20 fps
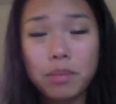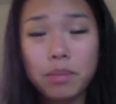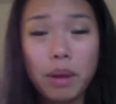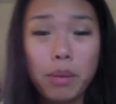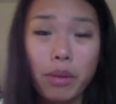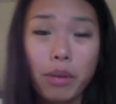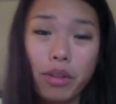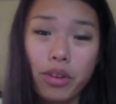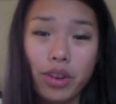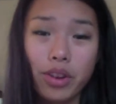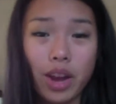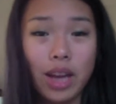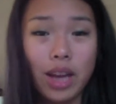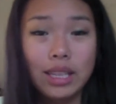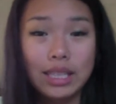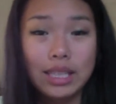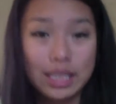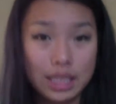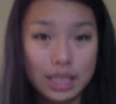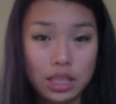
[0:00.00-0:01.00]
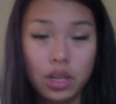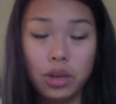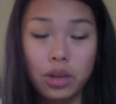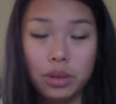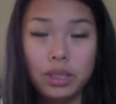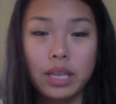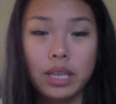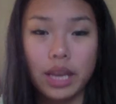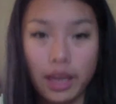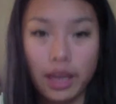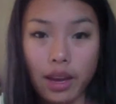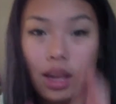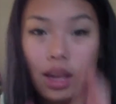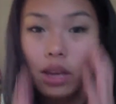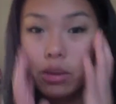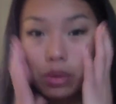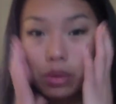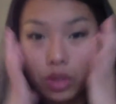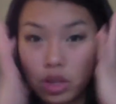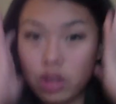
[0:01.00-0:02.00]
My brother and I did go see it, and
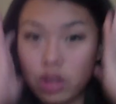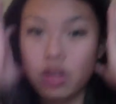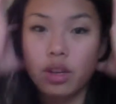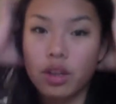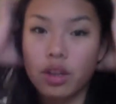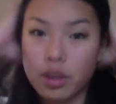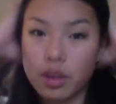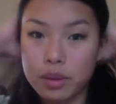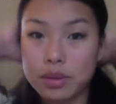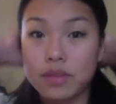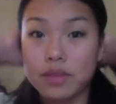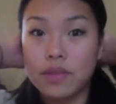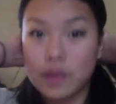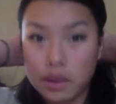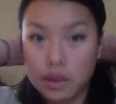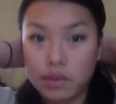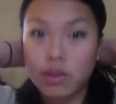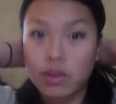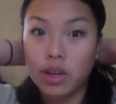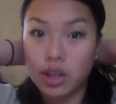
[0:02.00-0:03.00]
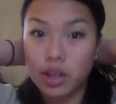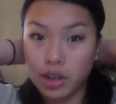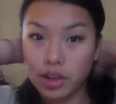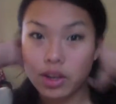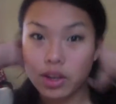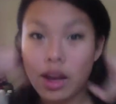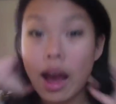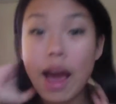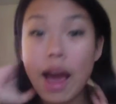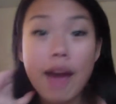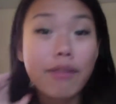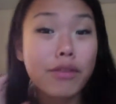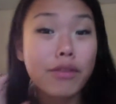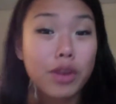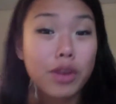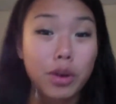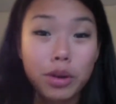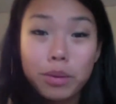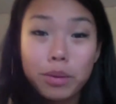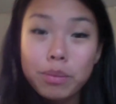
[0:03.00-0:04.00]
it was good. It was very, very good. I have
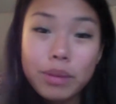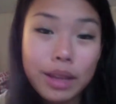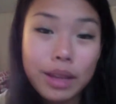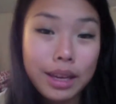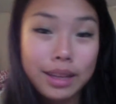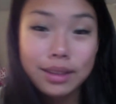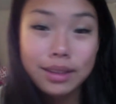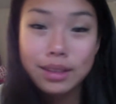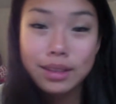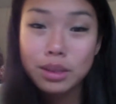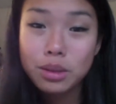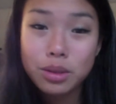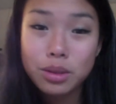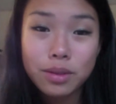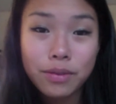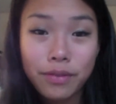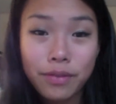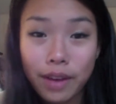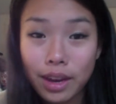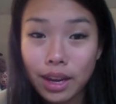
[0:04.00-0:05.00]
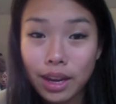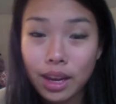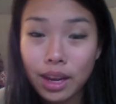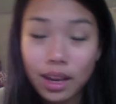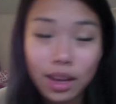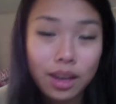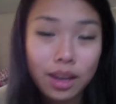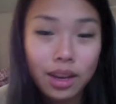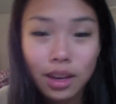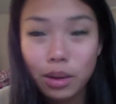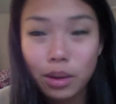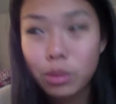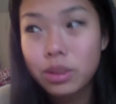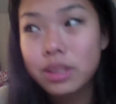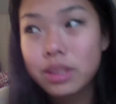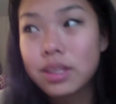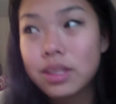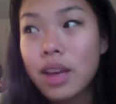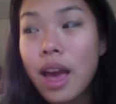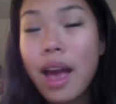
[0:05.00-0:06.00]
no complaints. It was funny. It
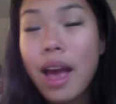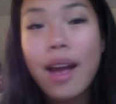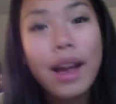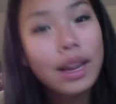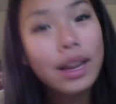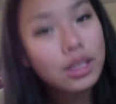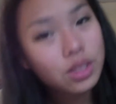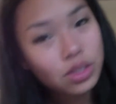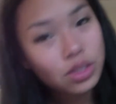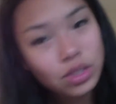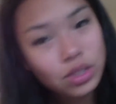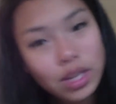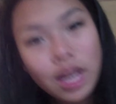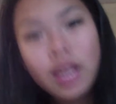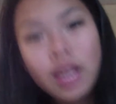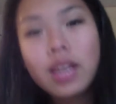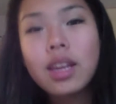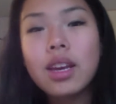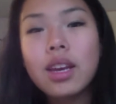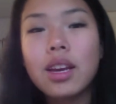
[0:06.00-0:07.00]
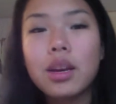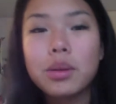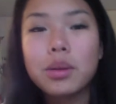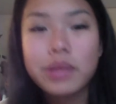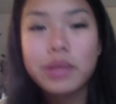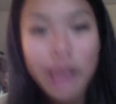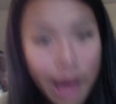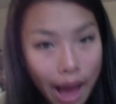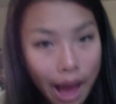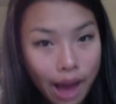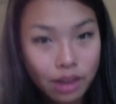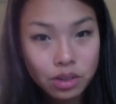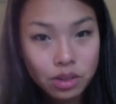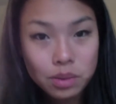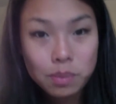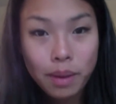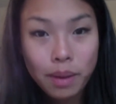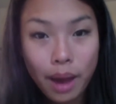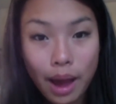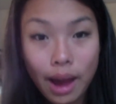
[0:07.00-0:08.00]
was entertaining. It was
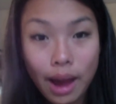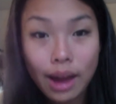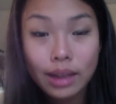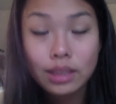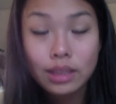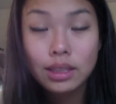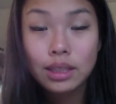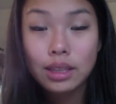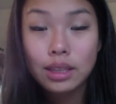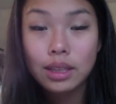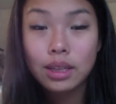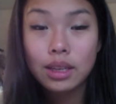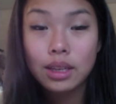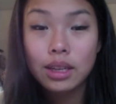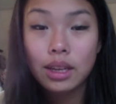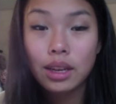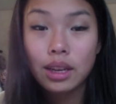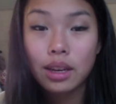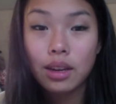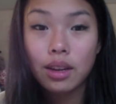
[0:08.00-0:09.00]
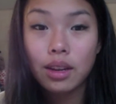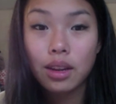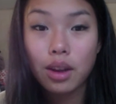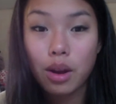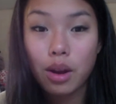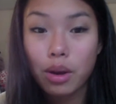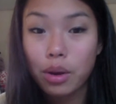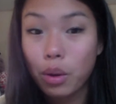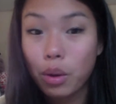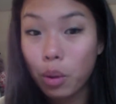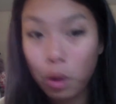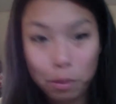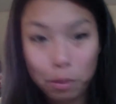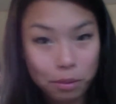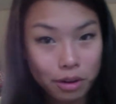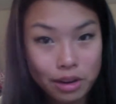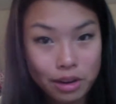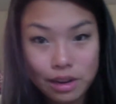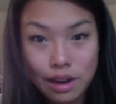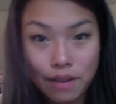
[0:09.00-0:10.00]
action-packed. It,
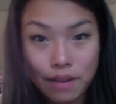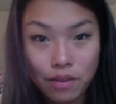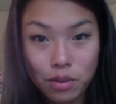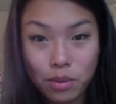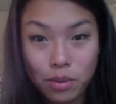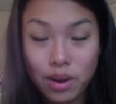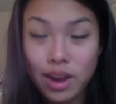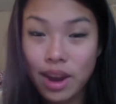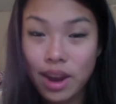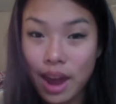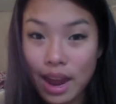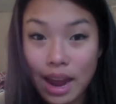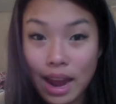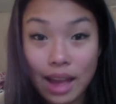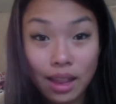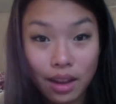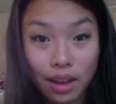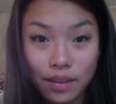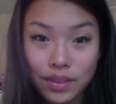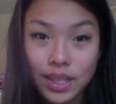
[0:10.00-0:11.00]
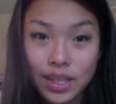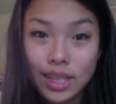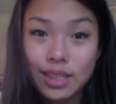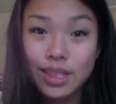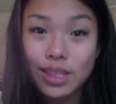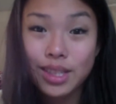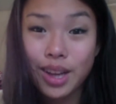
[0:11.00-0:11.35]
incorporated everyone, and I loved it.